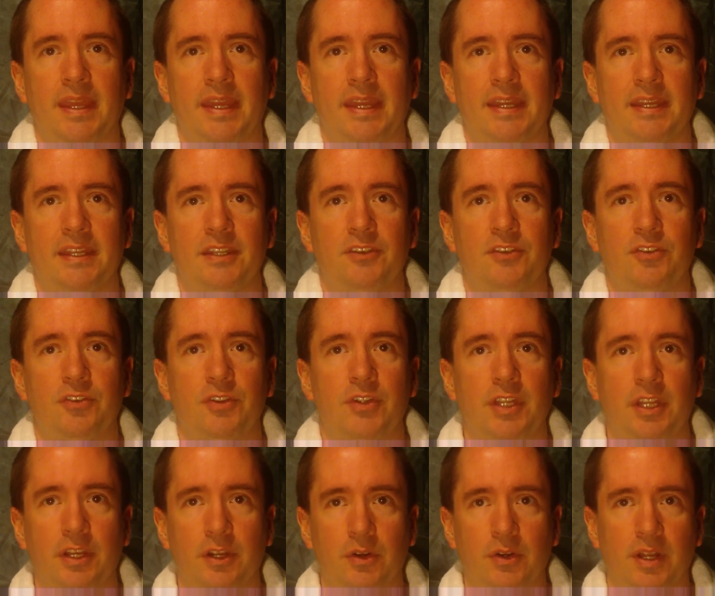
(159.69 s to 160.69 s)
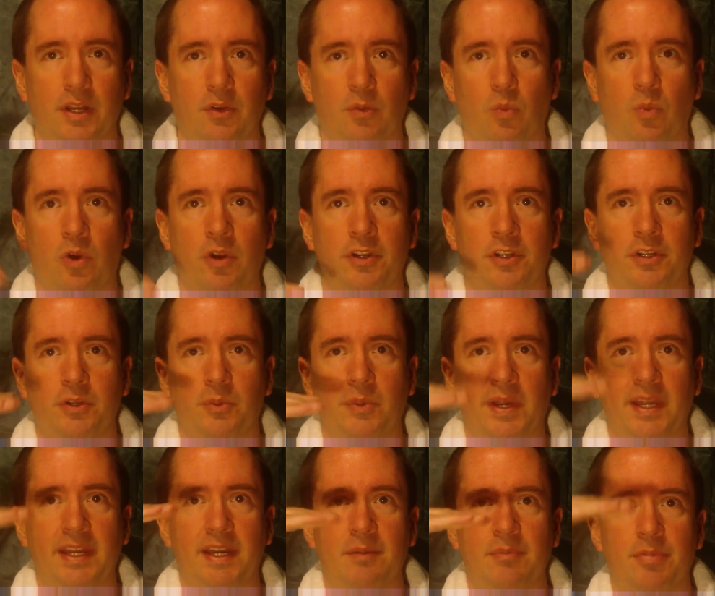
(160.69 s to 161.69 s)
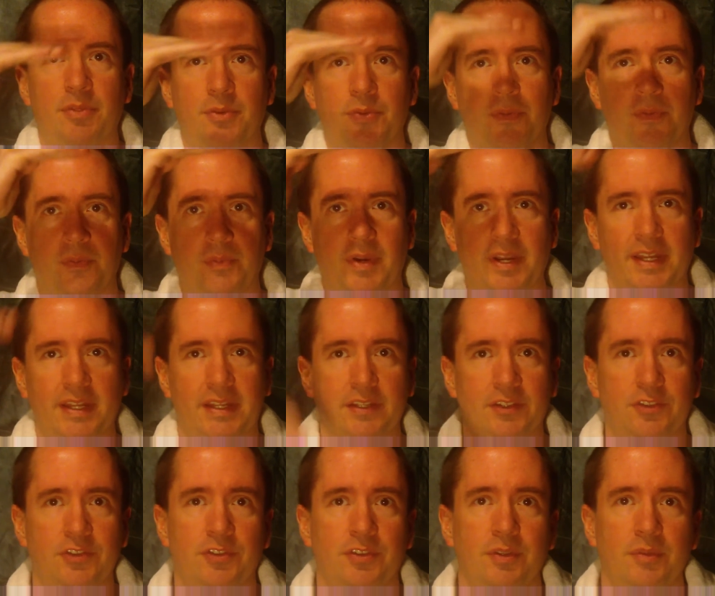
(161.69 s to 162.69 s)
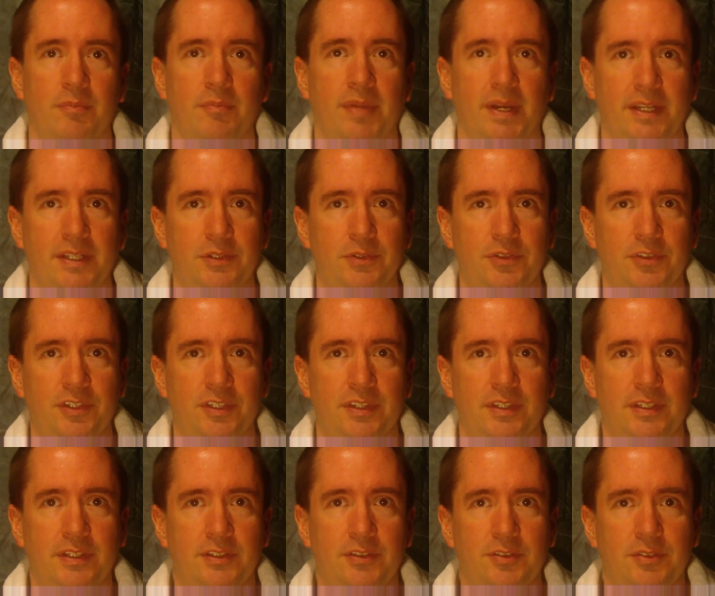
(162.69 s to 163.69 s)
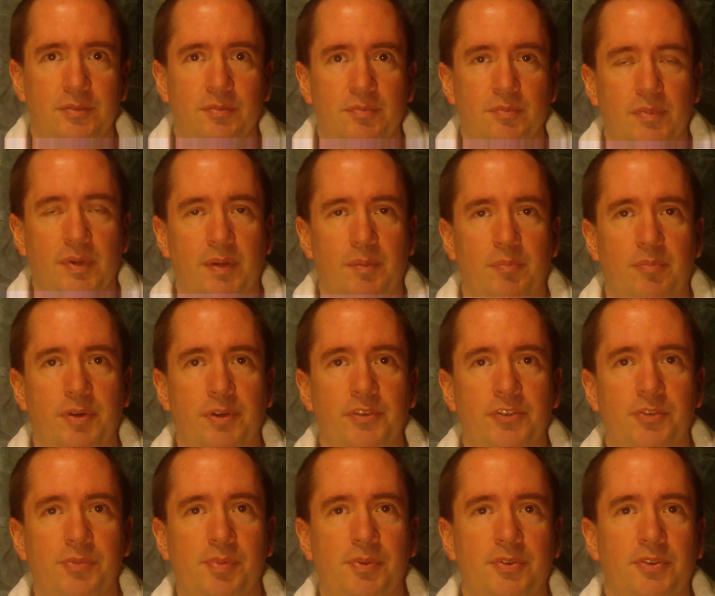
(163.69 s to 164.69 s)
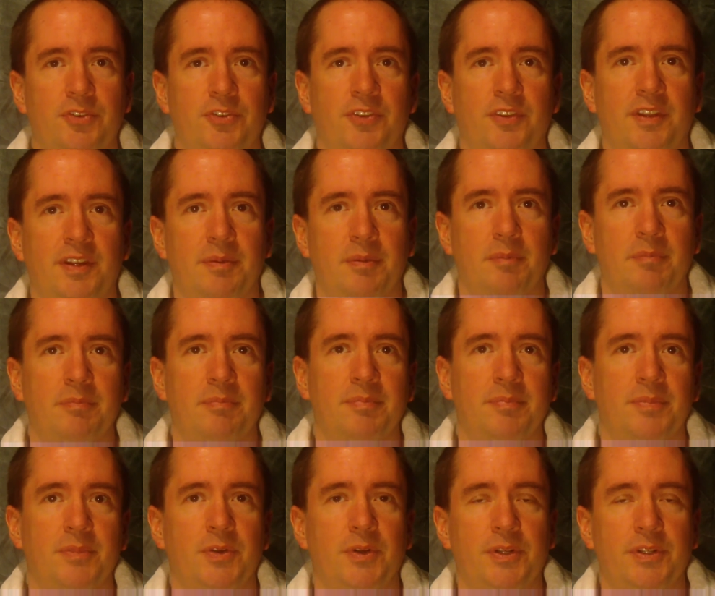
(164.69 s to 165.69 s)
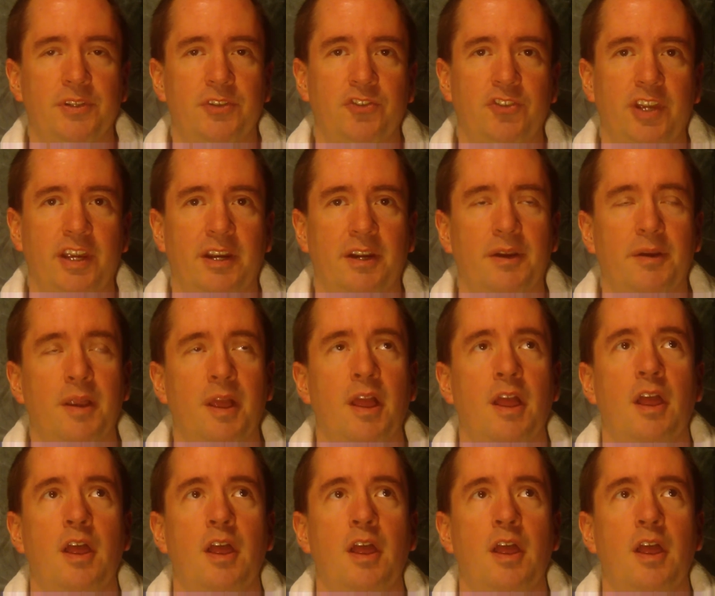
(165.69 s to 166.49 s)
and, you know, kind of work your way up through the ranks by using these principles that I'm going to share.